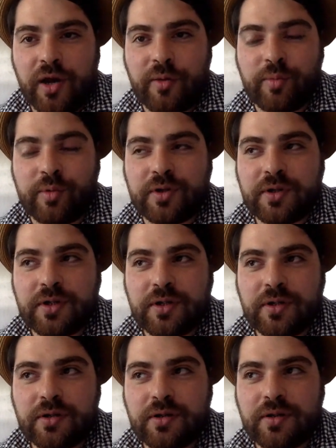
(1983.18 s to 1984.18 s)
become
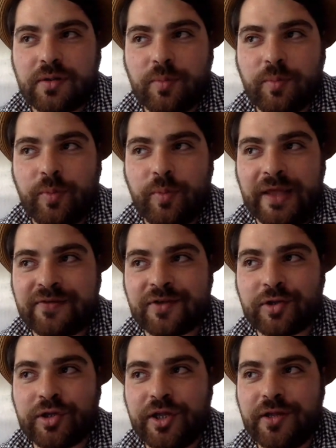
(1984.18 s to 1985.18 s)

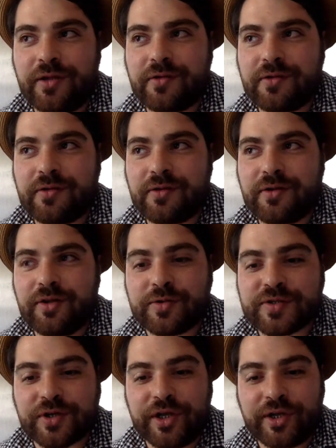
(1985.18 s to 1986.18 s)
basically
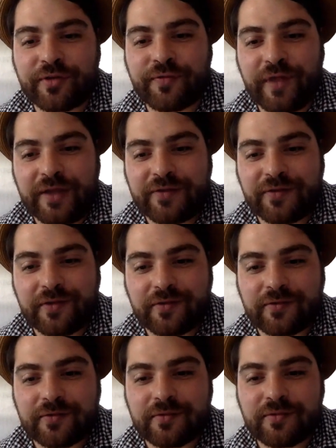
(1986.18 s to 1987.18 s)
user
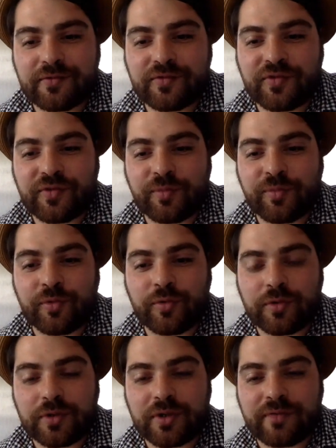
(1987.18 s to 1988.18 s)
interfaces to the
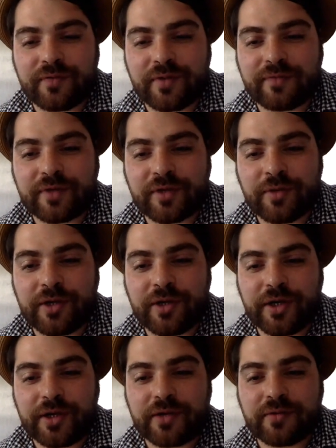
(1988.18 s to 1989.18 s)
pool of
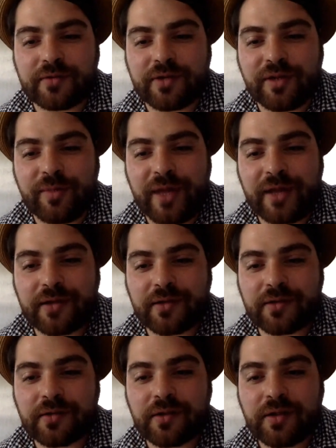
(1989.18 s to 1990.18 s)
liquidity in the back.
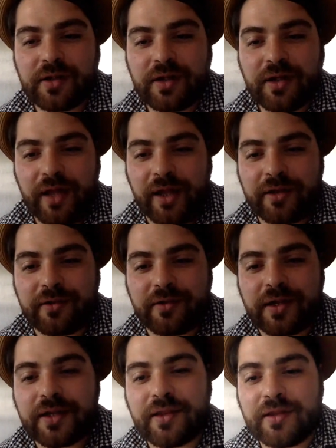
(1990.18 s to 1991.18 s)

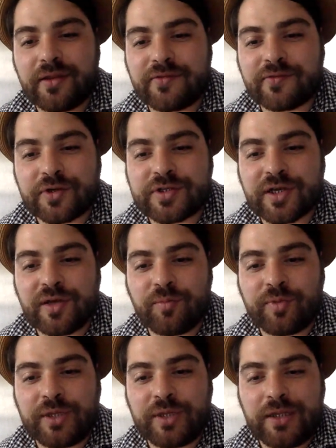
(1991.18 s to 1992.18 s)
And then they start to
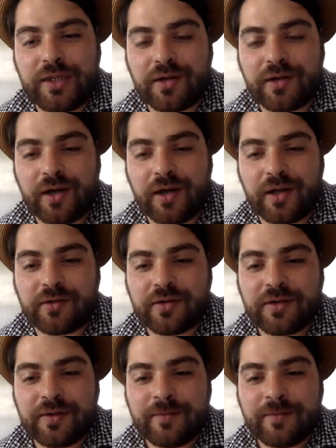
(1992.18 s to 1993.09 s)
compete on